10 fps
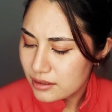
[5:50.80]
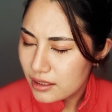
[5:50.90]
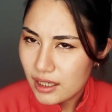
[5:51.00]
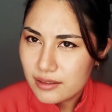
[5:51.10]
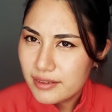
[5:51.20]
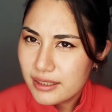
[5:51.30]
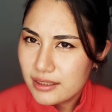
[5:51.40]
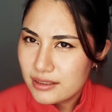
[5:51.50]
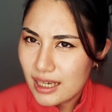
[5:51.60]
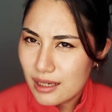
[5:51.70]
everything
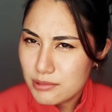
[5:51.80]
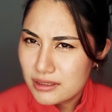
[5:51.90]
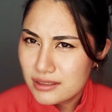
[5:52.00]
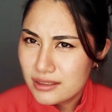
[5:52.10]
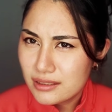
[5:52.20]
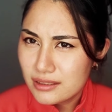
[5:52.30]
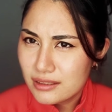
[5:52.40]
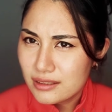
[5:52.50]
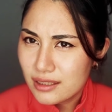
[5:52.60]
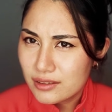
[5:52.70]
is habits, isn't it?
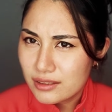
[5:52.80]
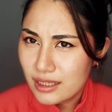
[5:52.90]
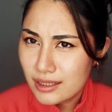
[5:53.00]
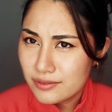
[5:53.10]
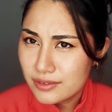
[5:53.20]
Our life.